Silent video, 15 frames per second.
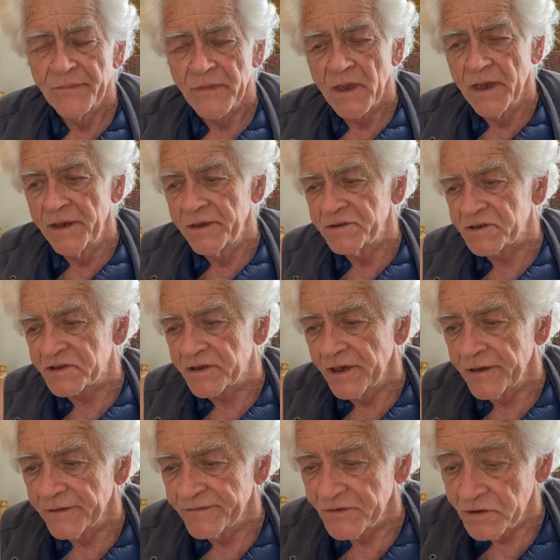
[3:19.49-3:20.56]
And instead
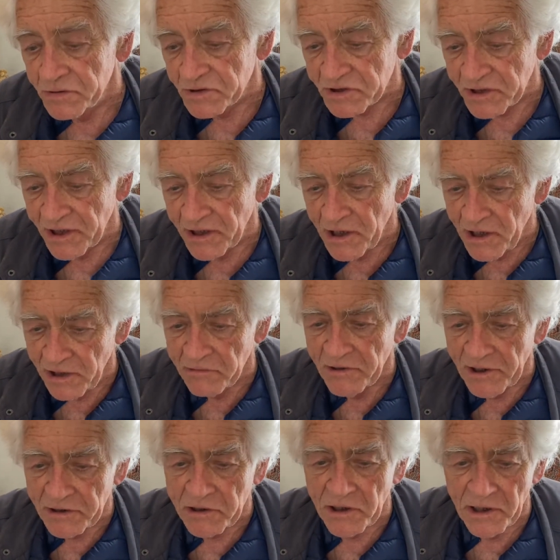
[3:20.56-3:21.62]
of you saying, hey,
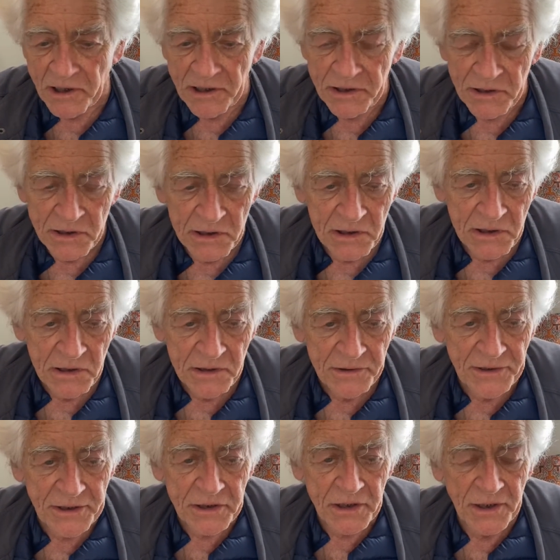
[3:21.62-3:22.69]
that guy,
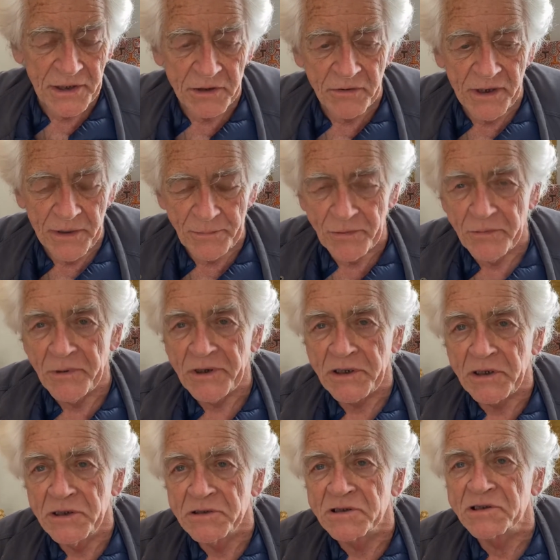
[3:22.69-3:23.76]
Grandpa
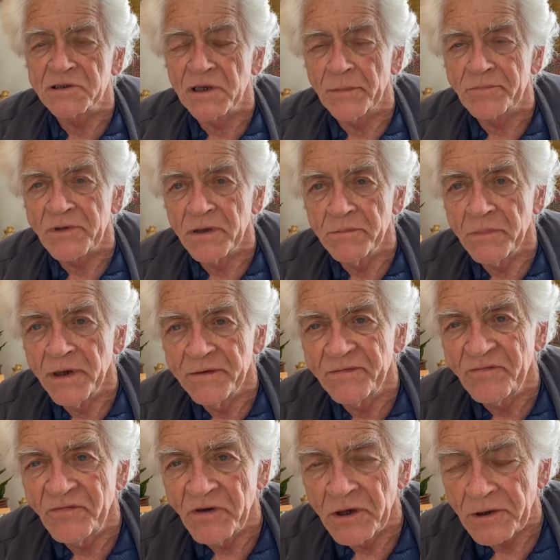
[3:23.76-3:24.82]
Ricky, stepped on my
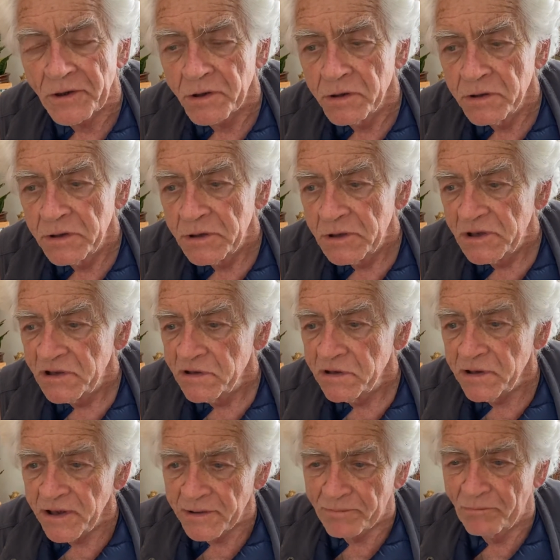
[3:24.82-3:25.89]
foot.
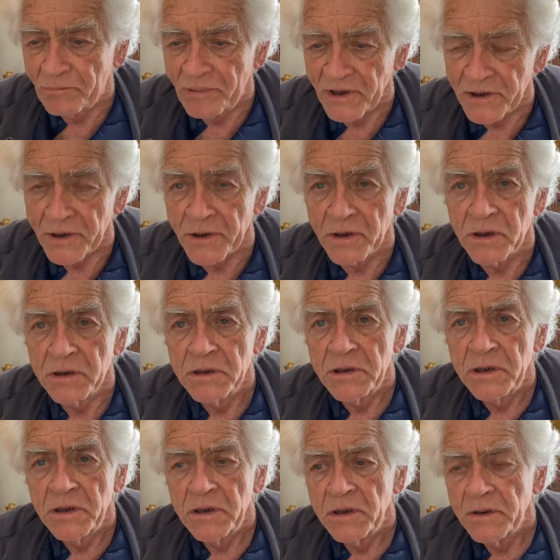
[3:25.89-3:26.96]
That bugger.
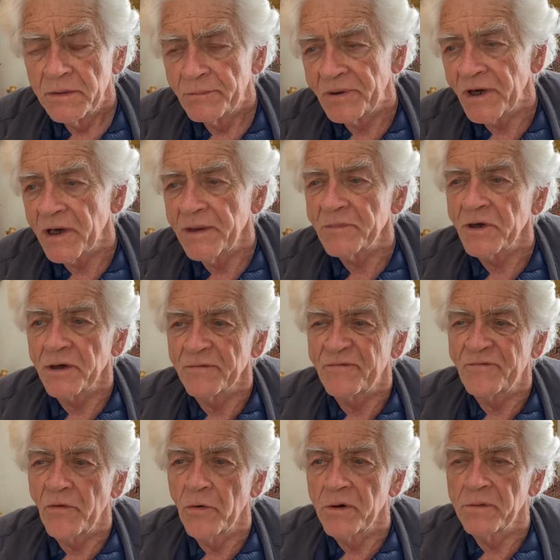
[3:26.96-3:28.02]
But I'm going to
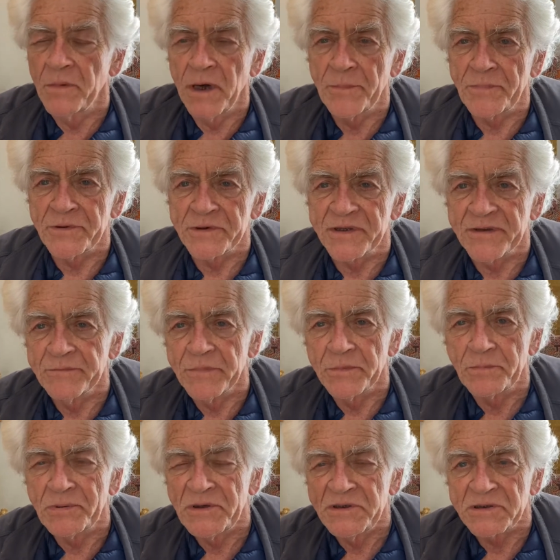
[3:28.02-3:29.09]
phone him up and give him a
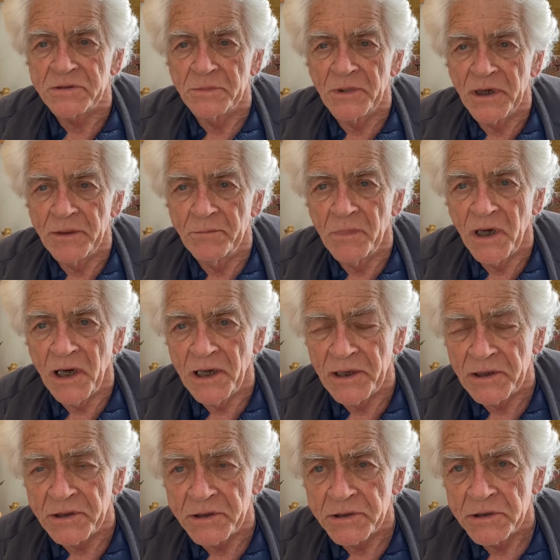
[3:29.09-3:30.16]
piece of my mind.